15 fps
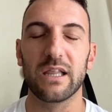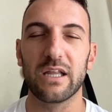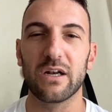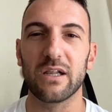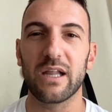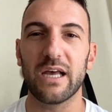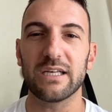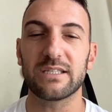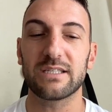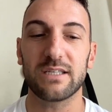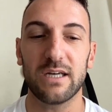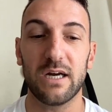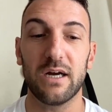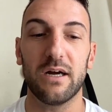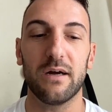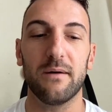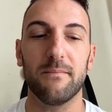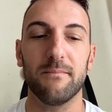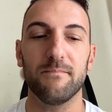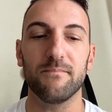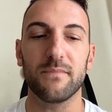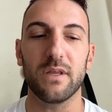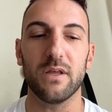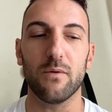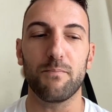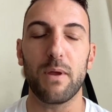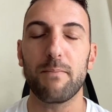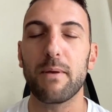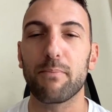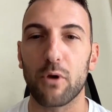a little less, um, you know,
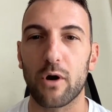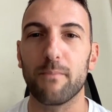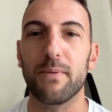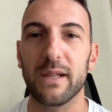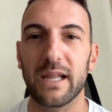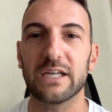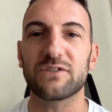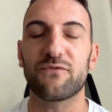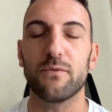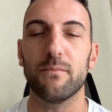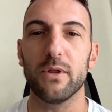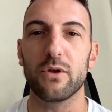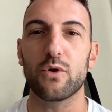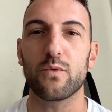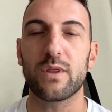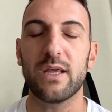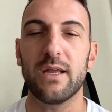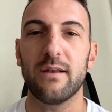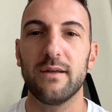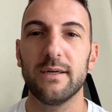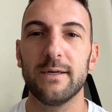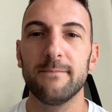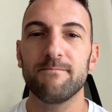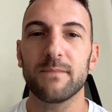pe people are a bit less familiar with it.